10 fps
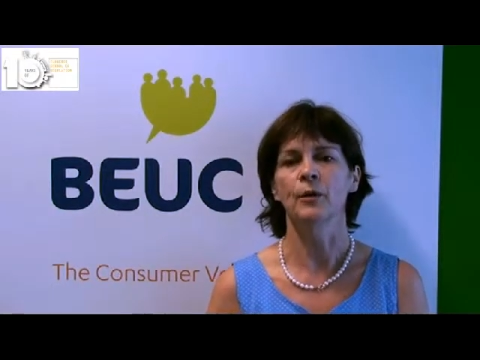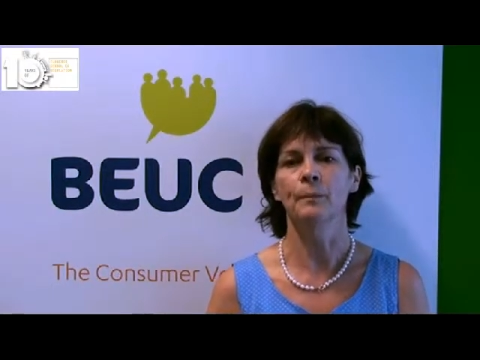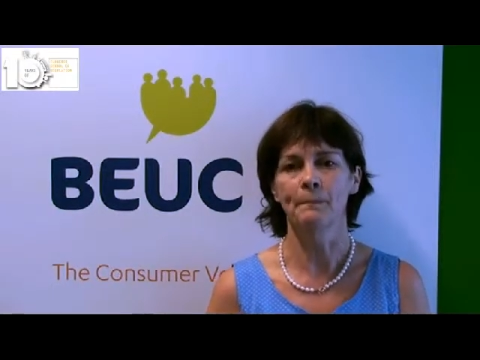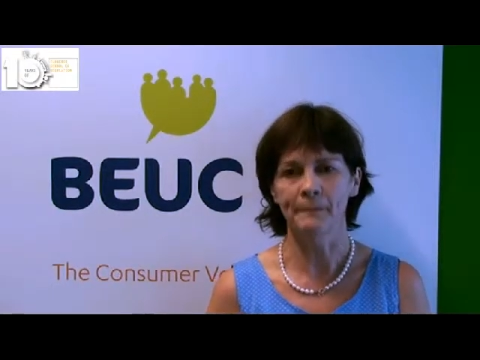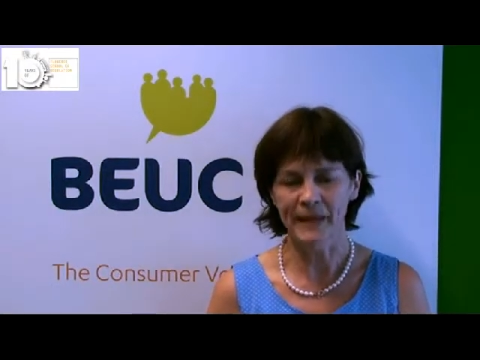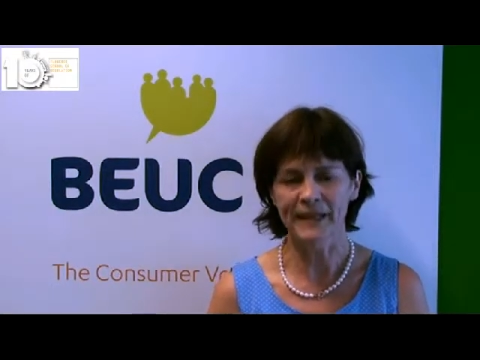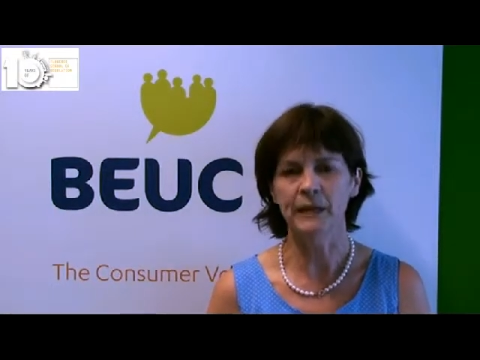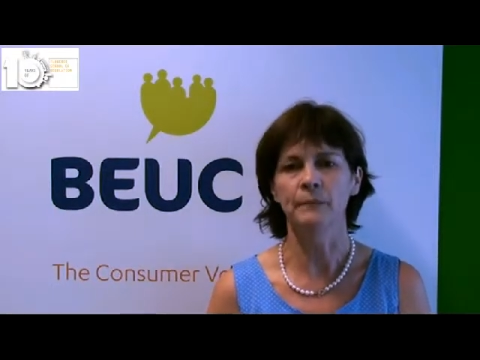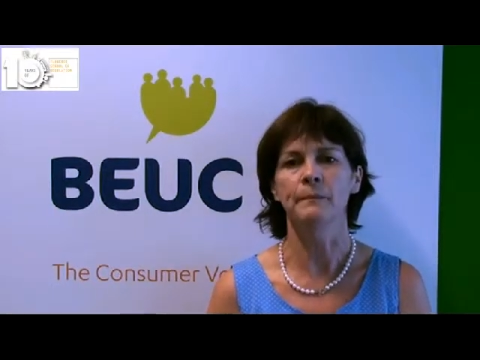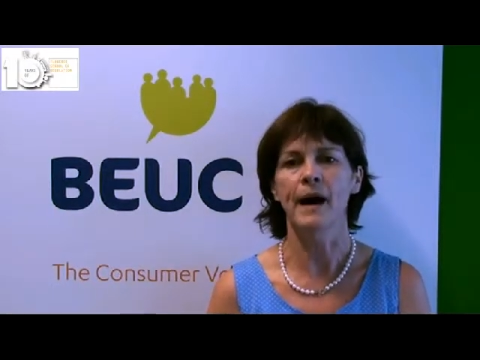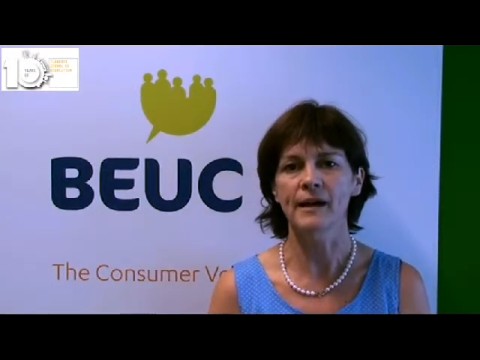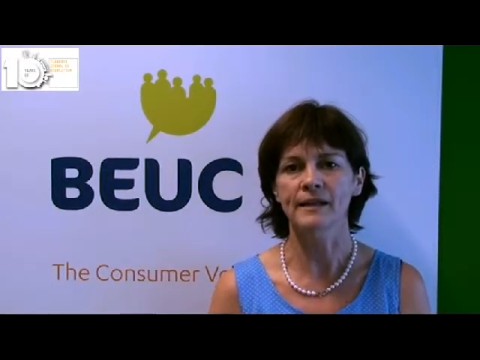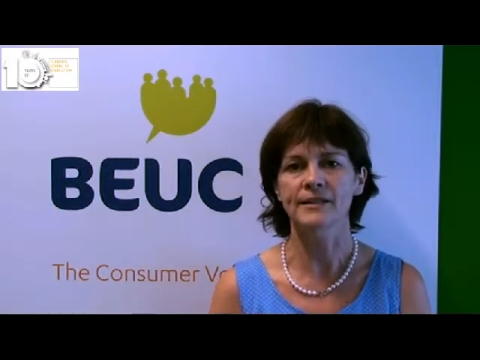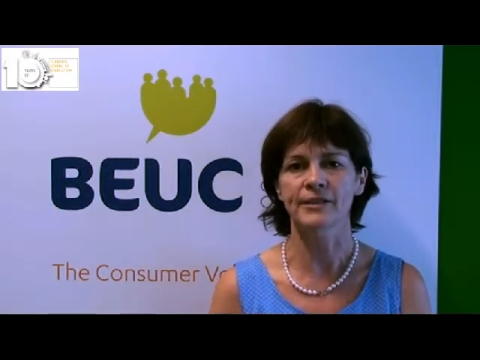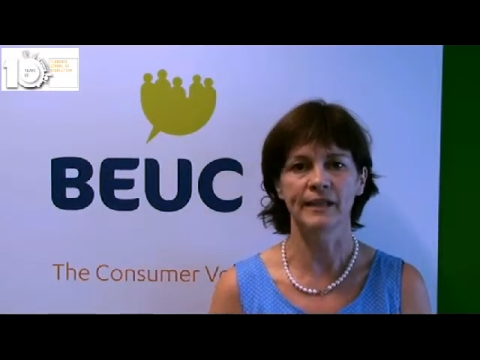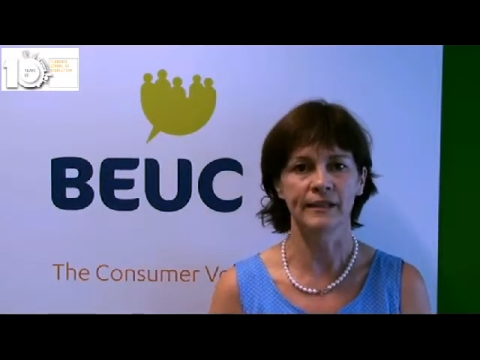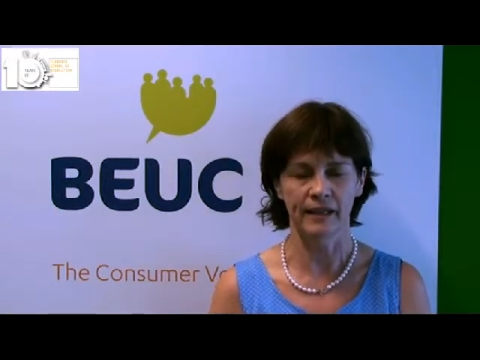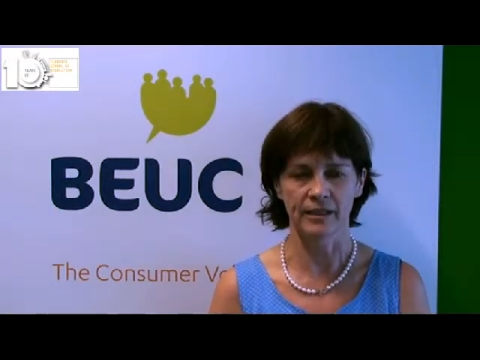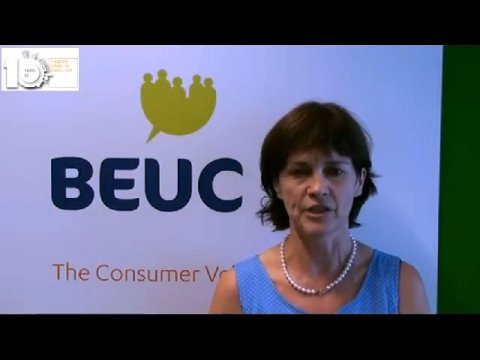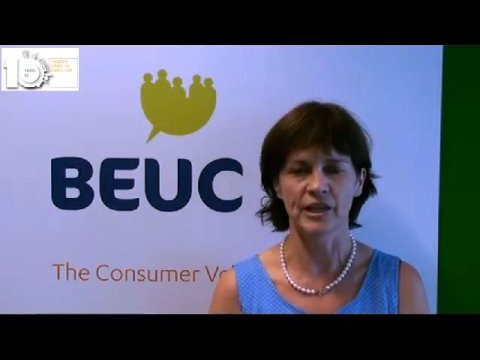making markets in the
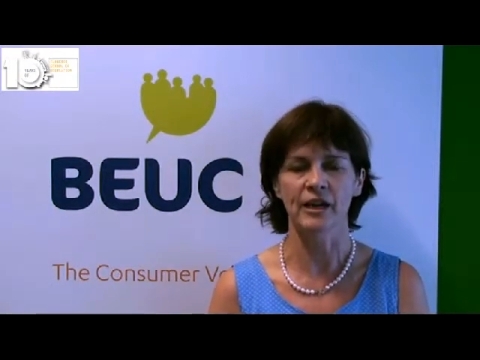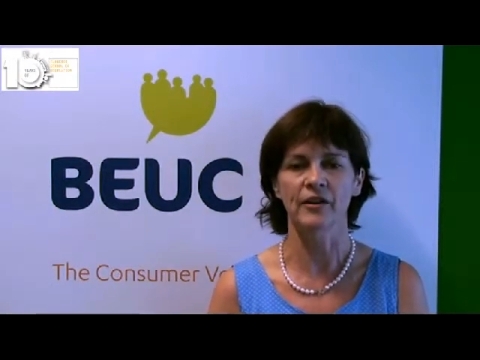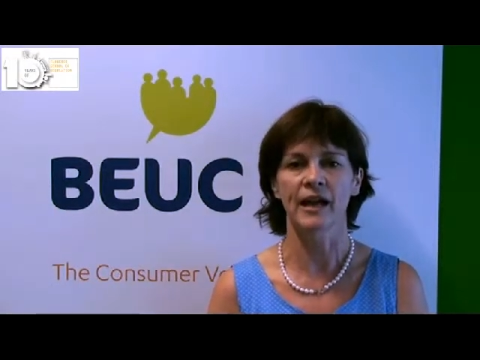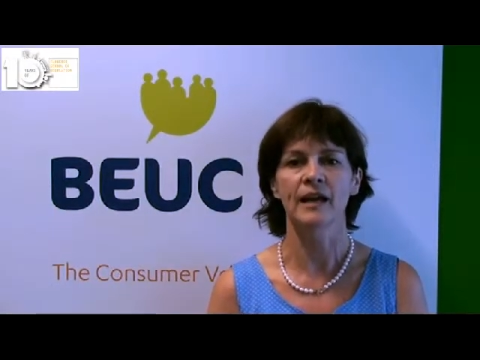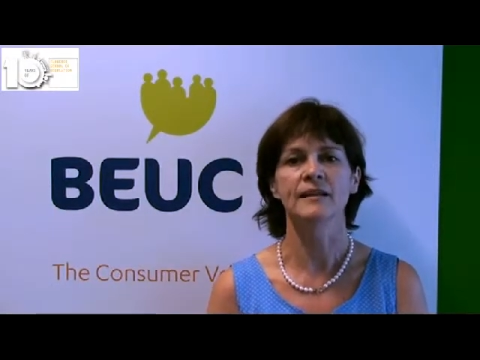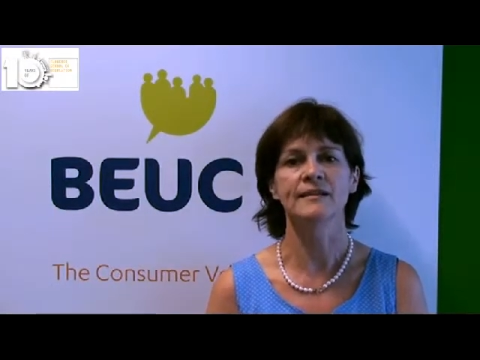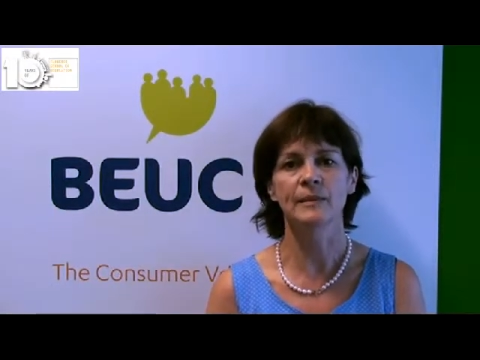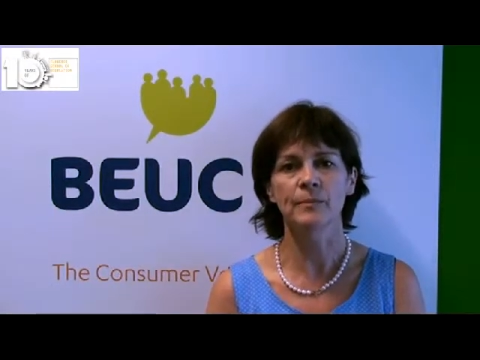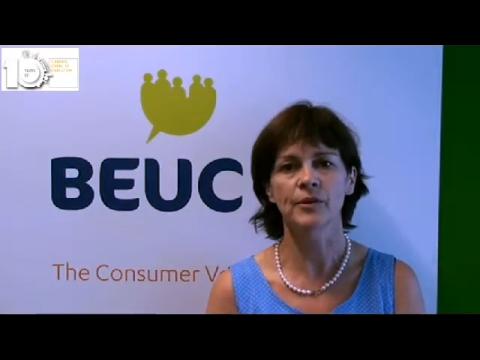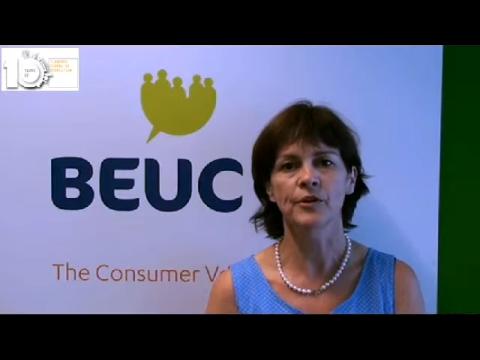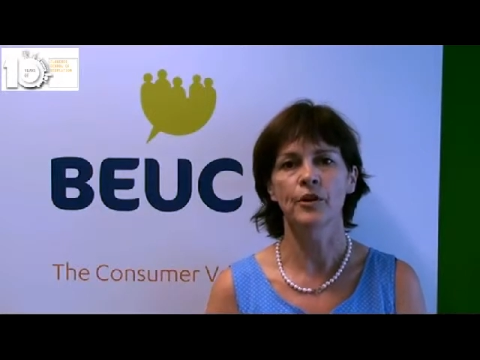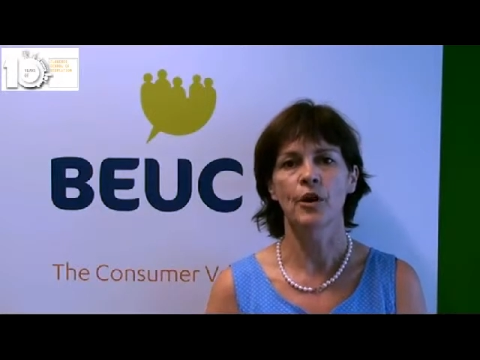energy area simpler,